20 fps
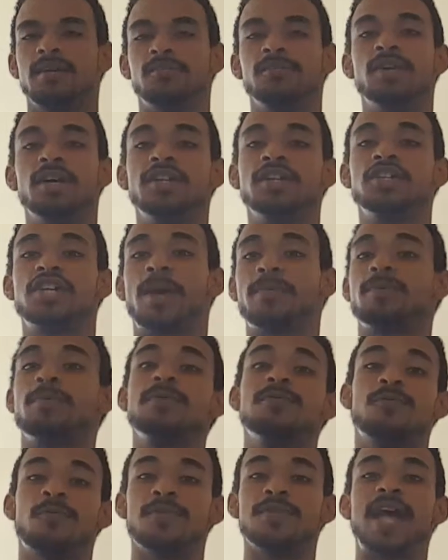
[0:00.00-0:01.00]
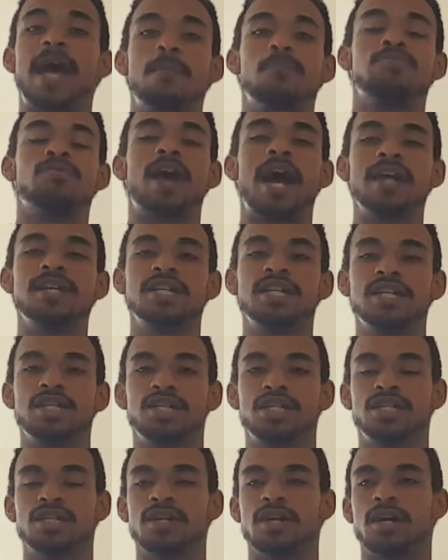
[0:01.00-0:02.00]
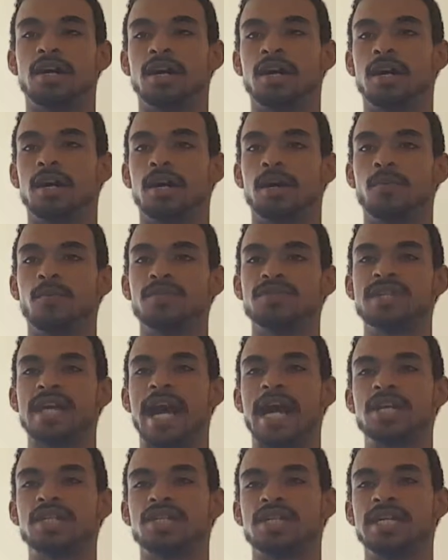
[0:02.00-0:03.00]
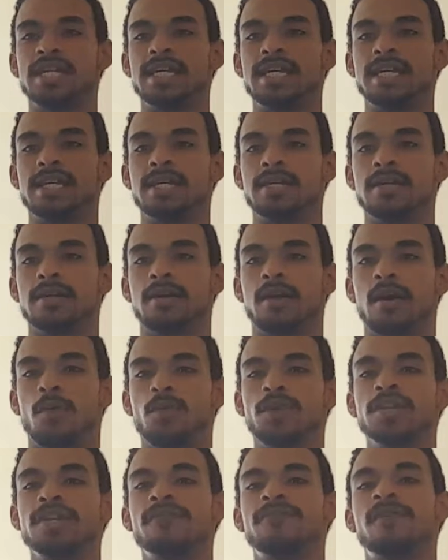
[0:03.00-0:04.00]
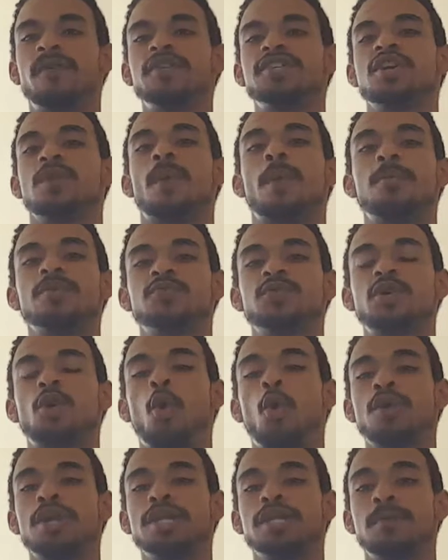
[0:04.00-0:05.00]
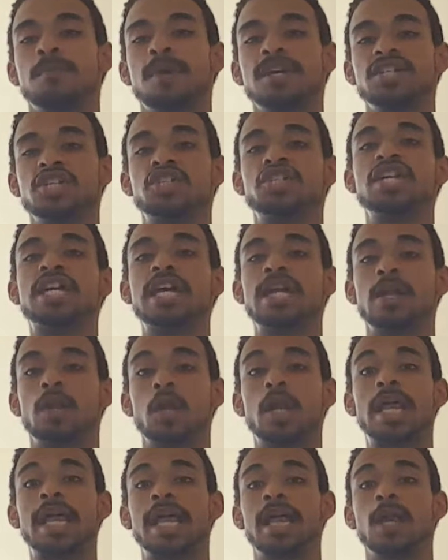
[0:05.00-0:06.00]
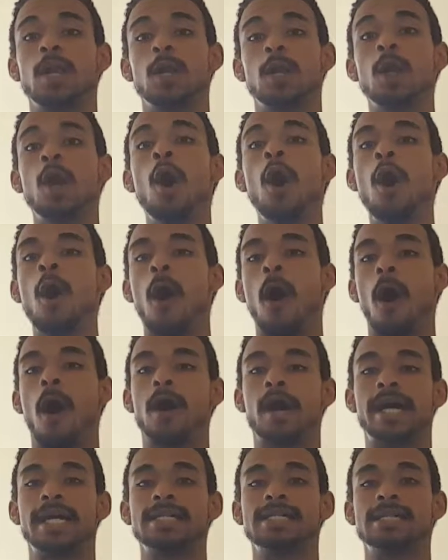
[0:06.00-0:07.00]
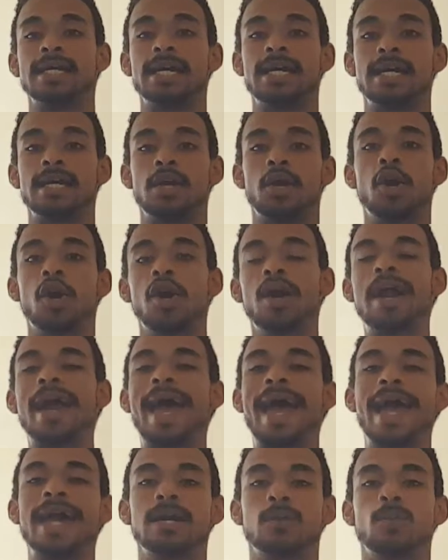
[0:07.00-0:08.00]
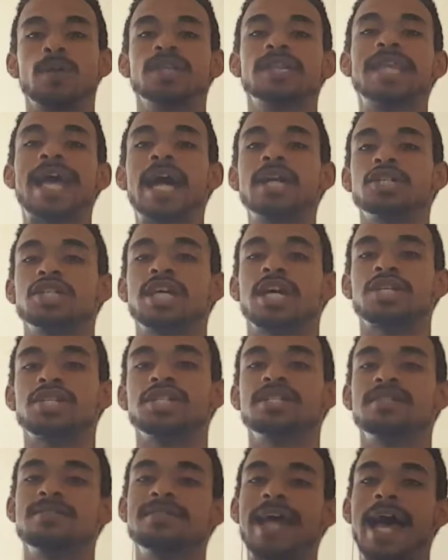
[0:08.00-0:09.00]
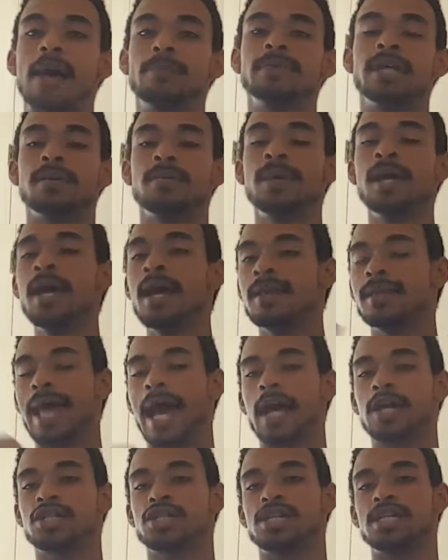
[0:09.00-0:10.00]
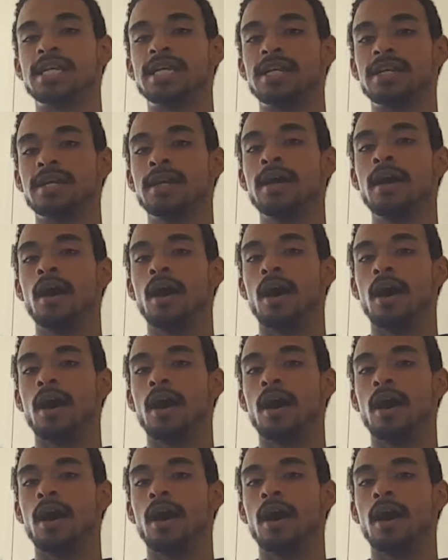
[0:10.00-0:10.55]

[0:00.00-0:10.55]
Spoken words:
then the chapter before that, Brandish was actually one of the fairy tale members recorded the message kill August in her head, and with that she actually stabbed him. That actually